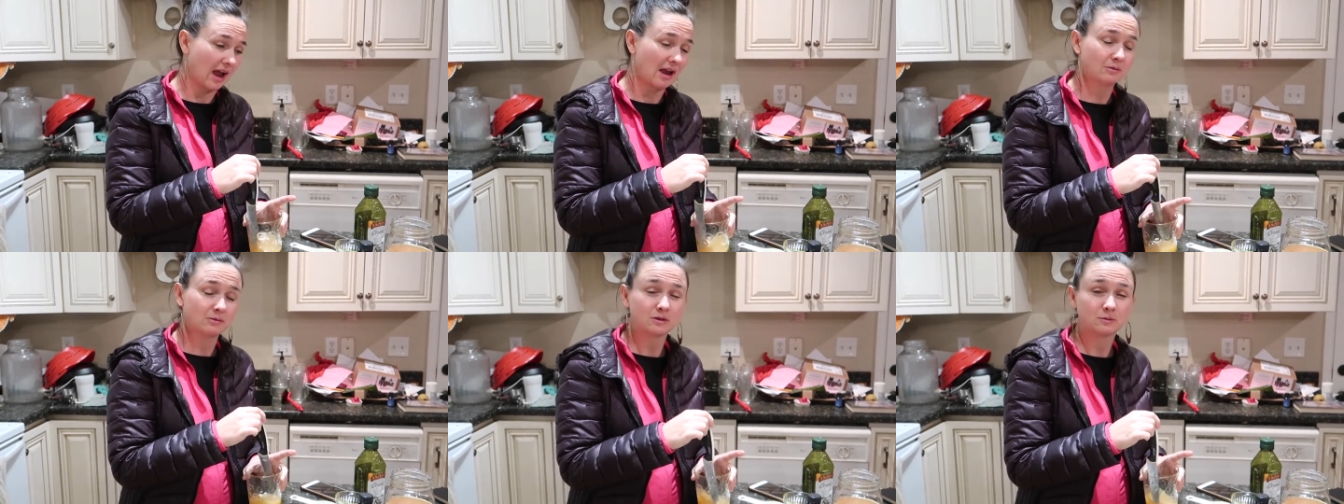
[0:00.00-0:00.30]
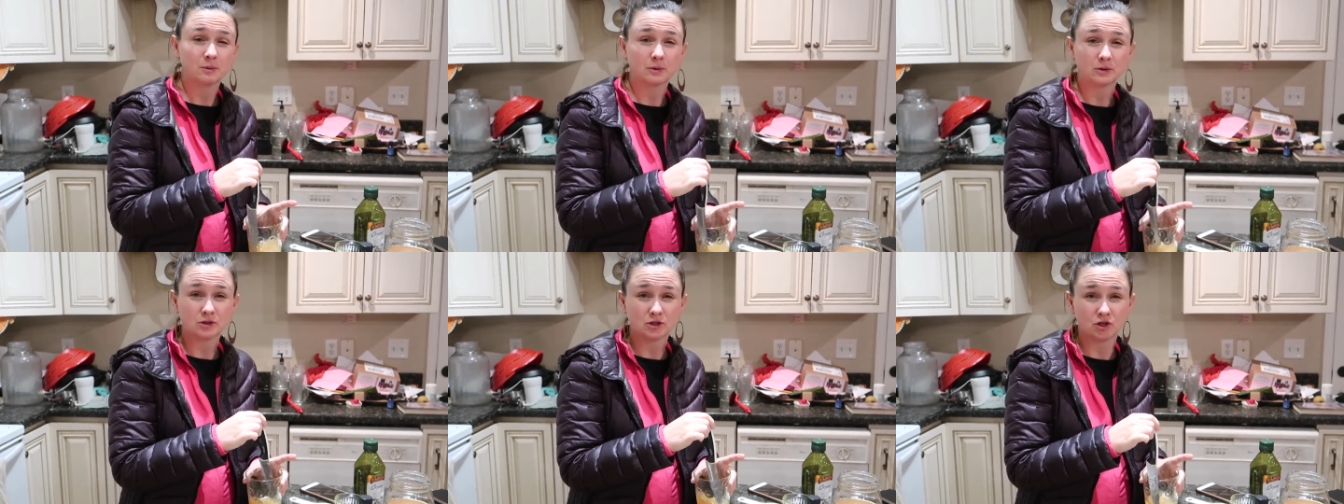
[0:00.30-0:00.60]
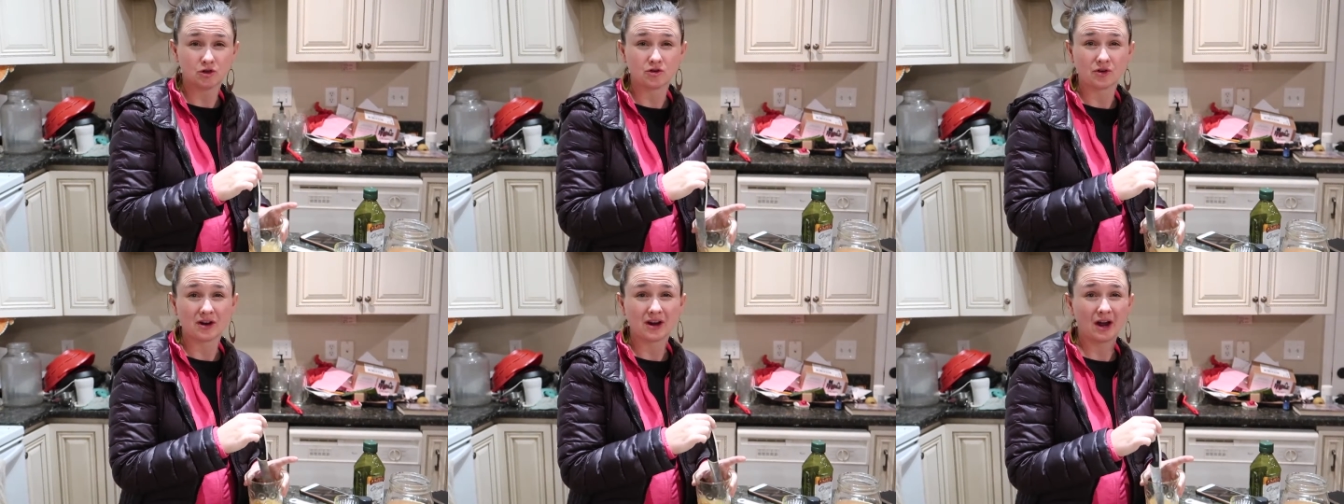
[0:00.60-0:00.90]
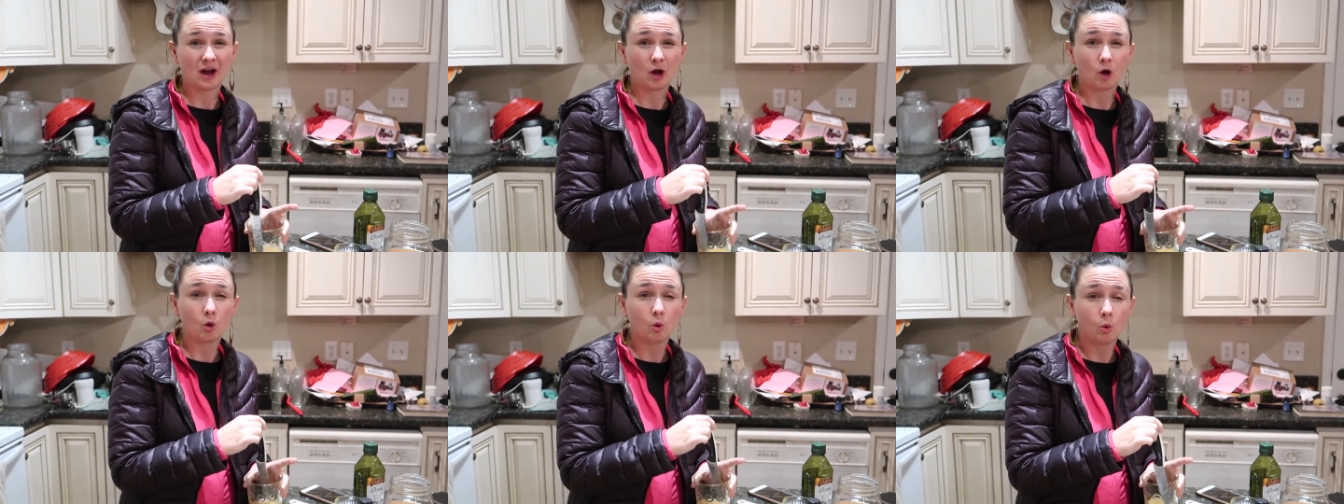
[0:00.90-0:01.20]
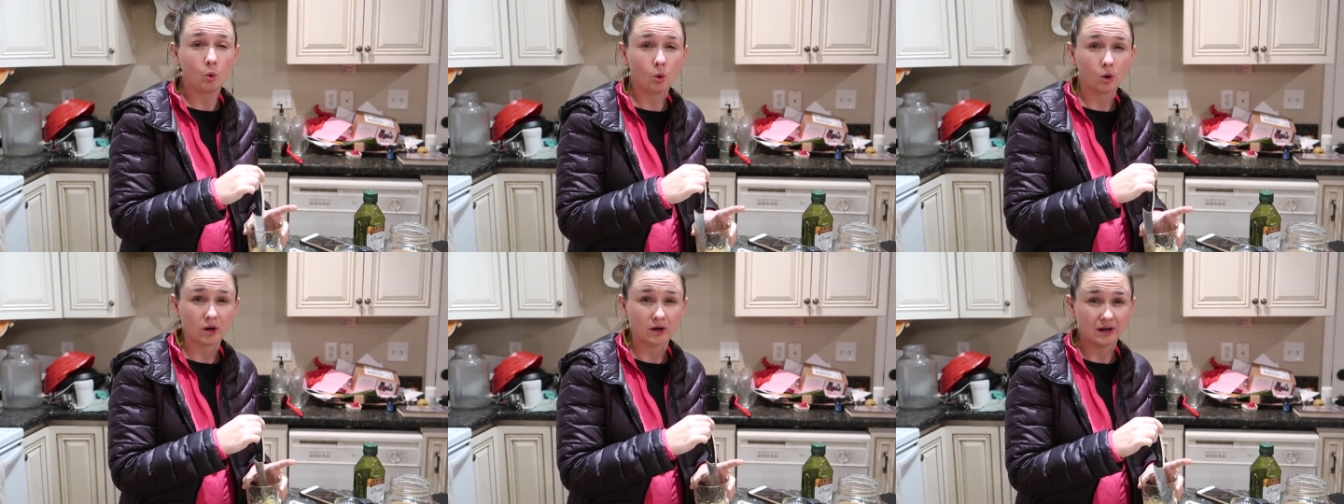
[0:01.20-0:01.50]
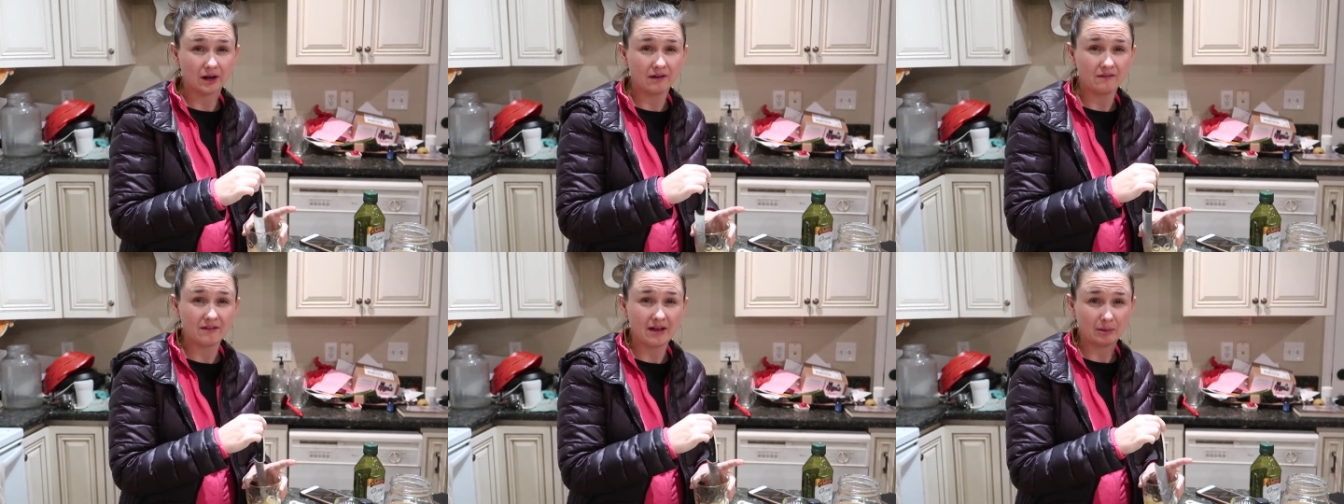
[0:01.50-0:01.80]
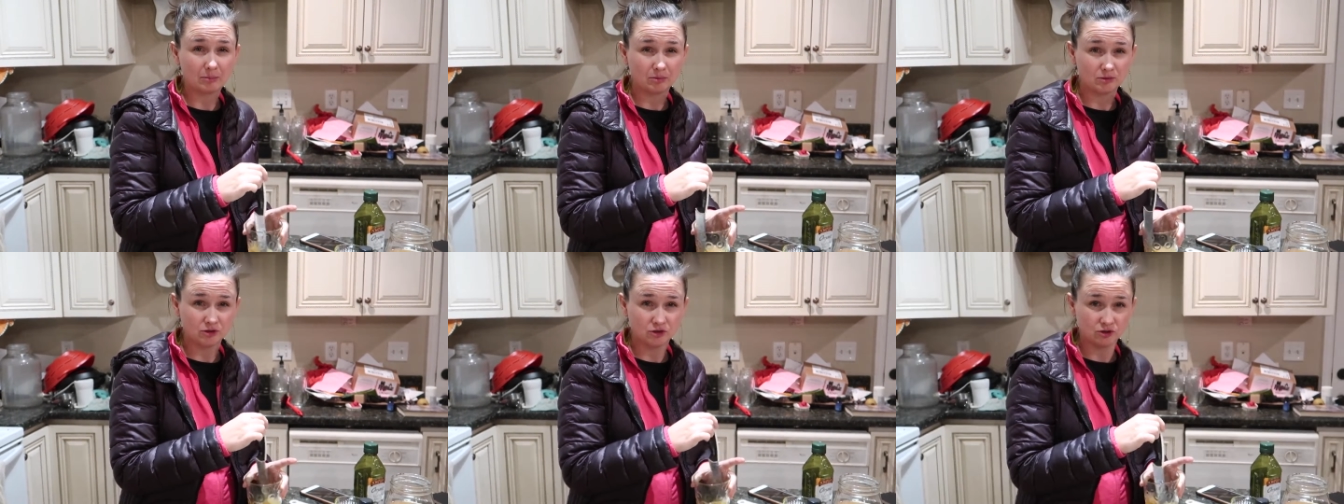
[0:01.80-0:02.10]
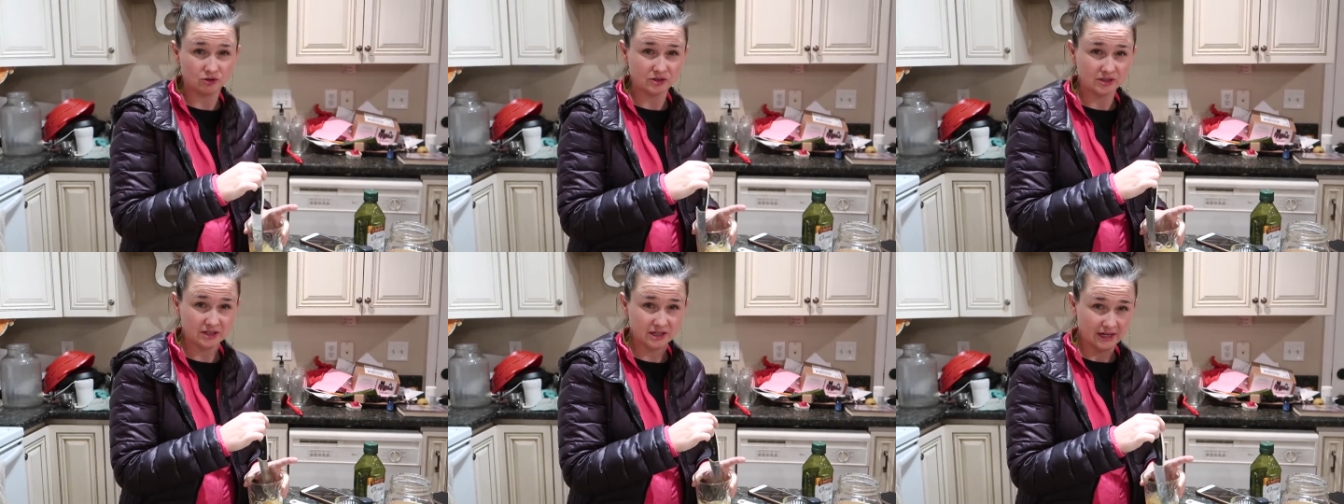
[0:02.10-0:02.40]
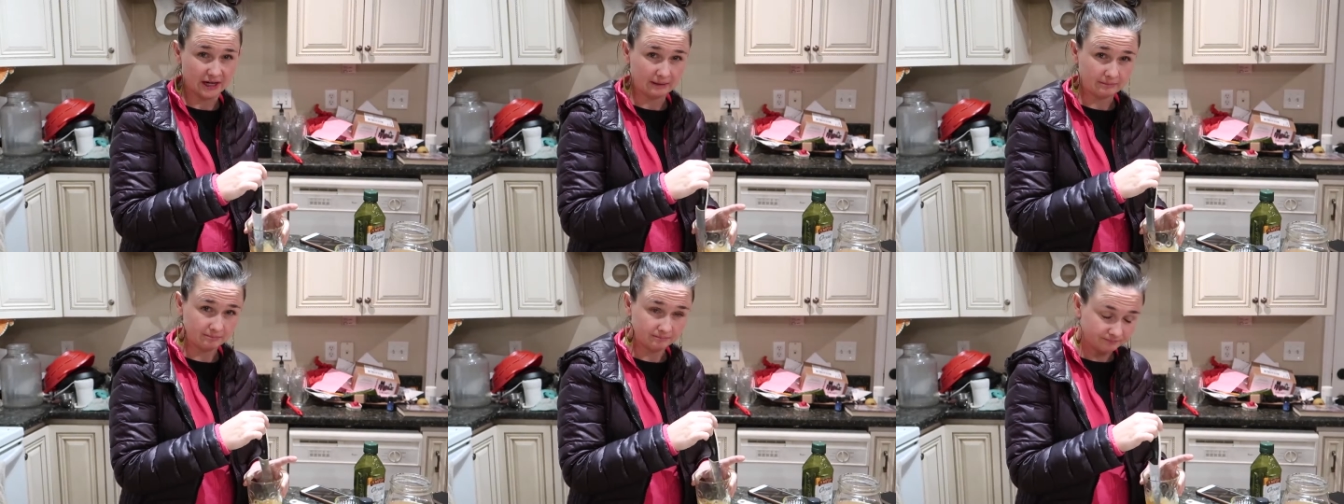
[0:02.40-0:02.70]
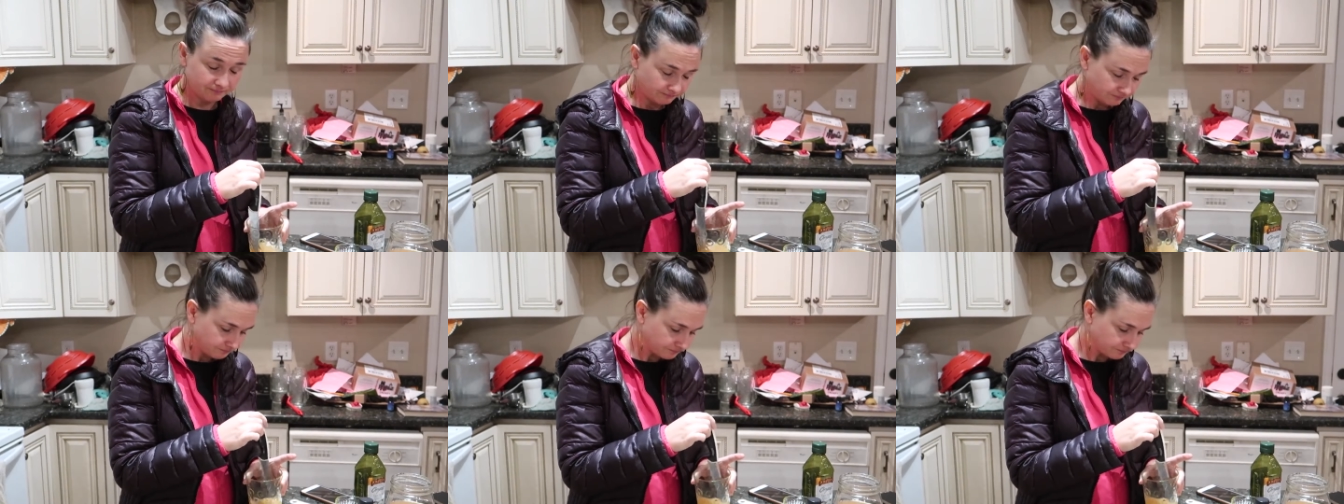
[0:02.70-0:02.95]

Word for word: I was supposed to drink a quart of apple juice today